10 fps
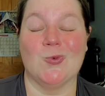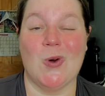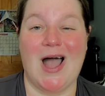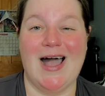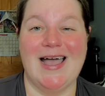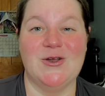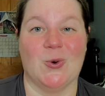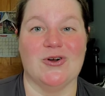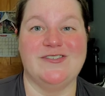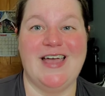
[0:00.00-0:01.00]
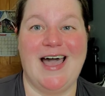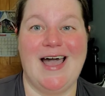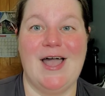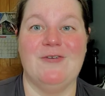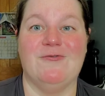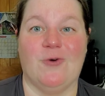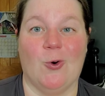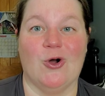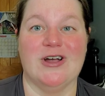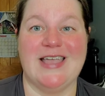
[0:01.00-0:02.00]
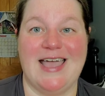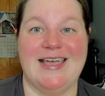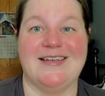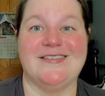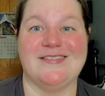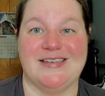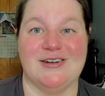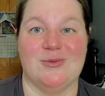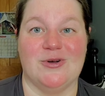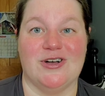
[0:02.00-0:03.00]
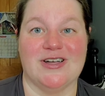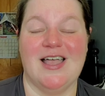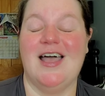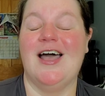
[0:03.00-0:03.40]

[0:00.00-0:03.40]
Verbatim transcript: Ride or Die 4K Steelbook.